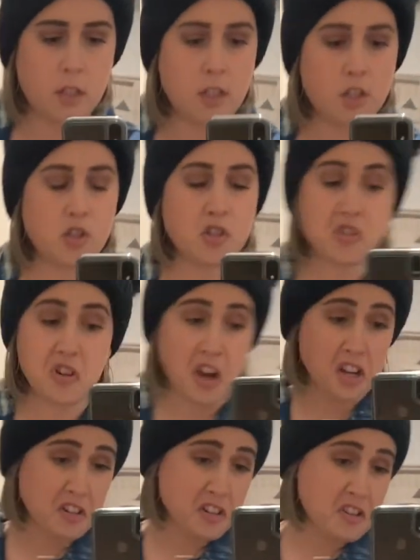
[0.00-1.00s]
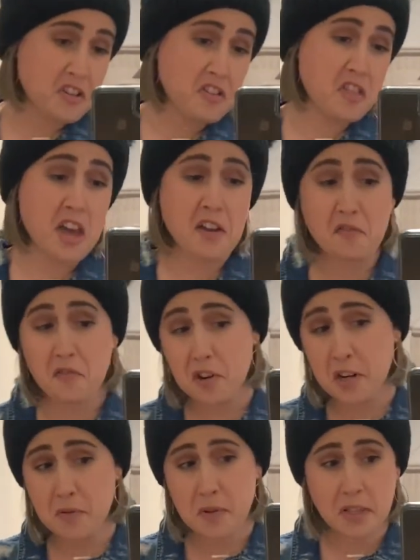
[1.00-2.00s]
just not that
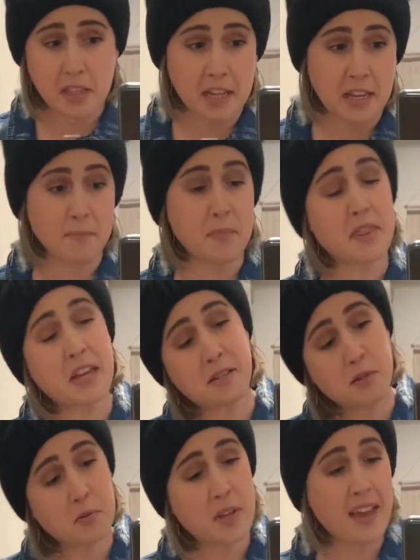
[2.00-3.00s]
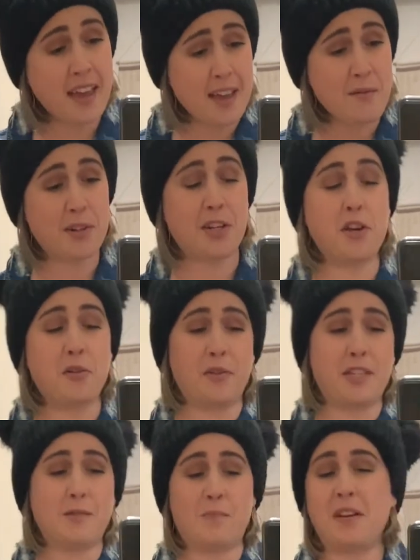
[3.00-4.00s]
frequently, but that's okay when you
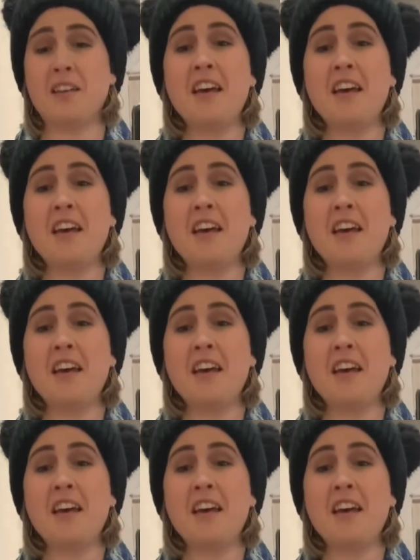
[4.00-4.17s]
only spend